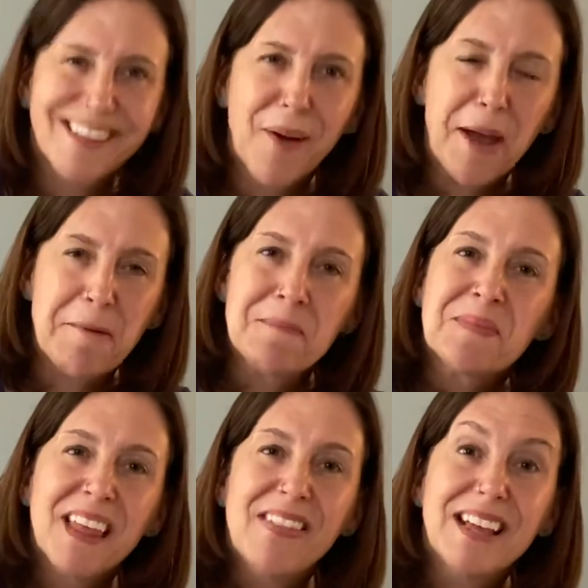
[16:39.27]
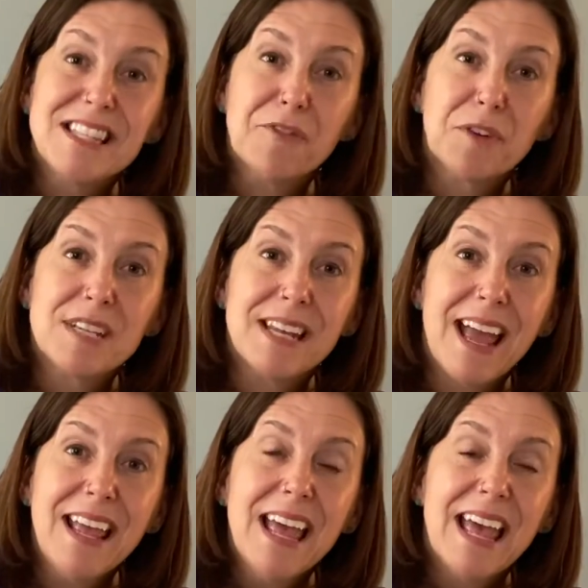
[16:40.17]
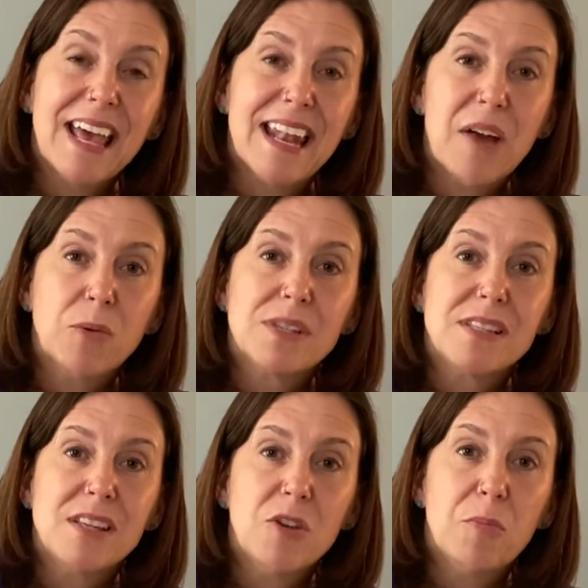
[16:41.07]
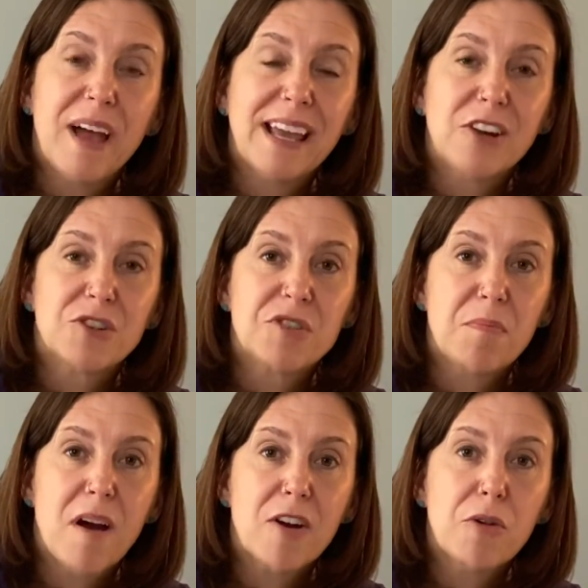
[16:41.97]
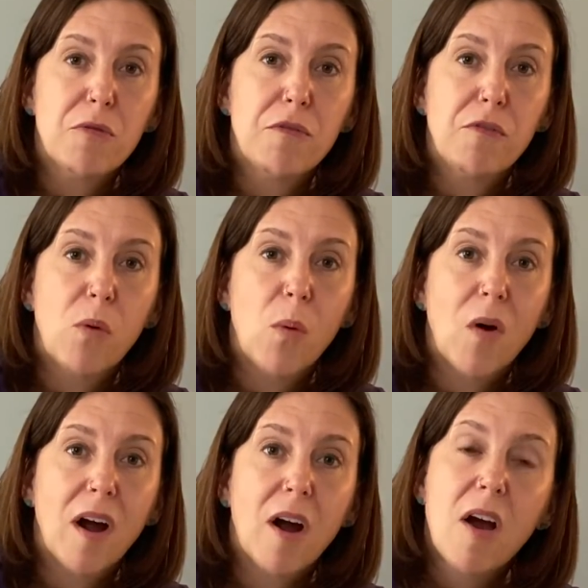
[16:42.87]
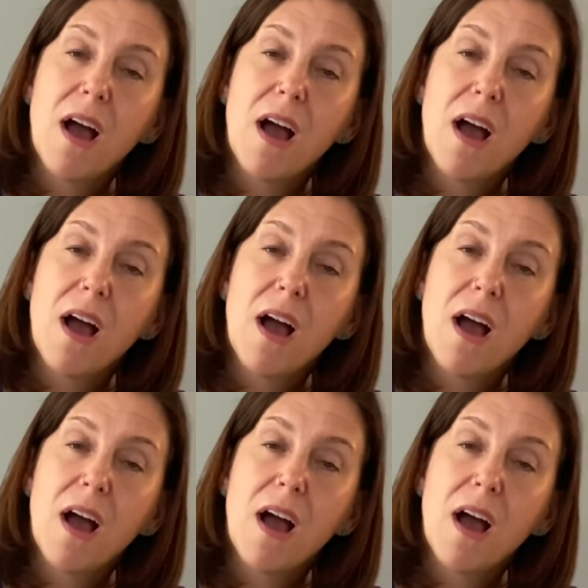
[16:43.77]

Okay, that's it for today, and I will see you back here tomorrow for